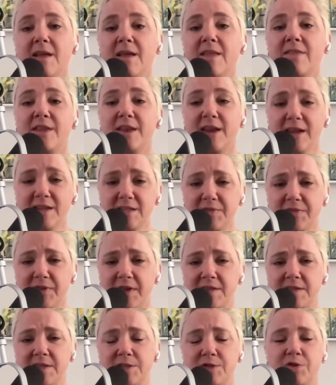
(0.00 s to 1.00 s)
The next
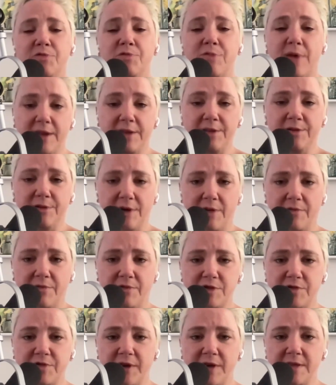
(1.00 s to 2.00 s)
phase is your regular
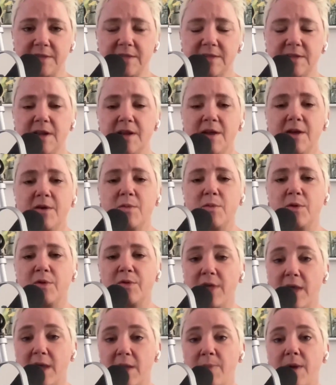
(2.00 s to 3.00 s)
coverage phase, where
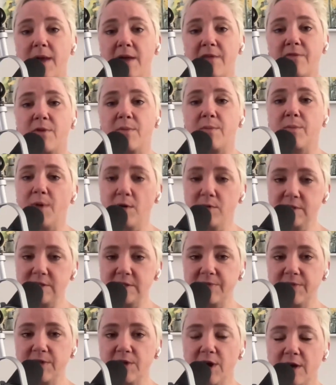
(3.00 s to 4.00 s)
they pay for most
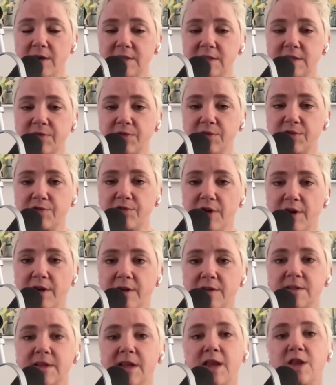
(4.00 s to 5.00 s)
of the cost of your
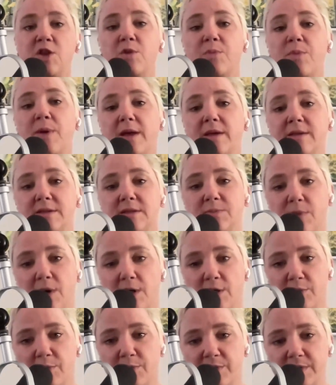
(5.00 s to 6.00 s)
drugs and you pay a
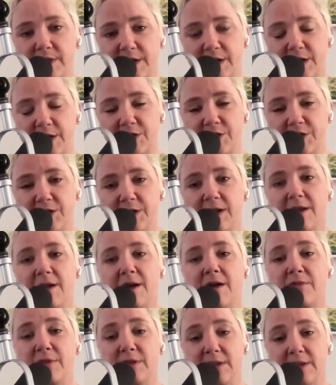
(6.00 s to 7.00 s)
smaller percentage
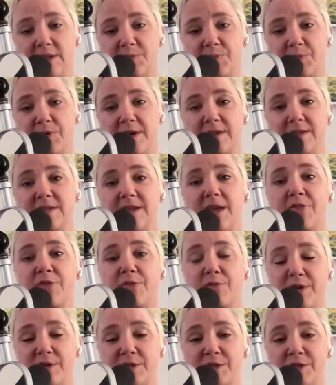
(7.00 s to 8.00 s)
of the list price at the
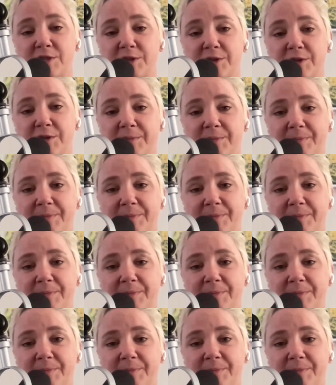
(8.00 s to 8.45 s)
register.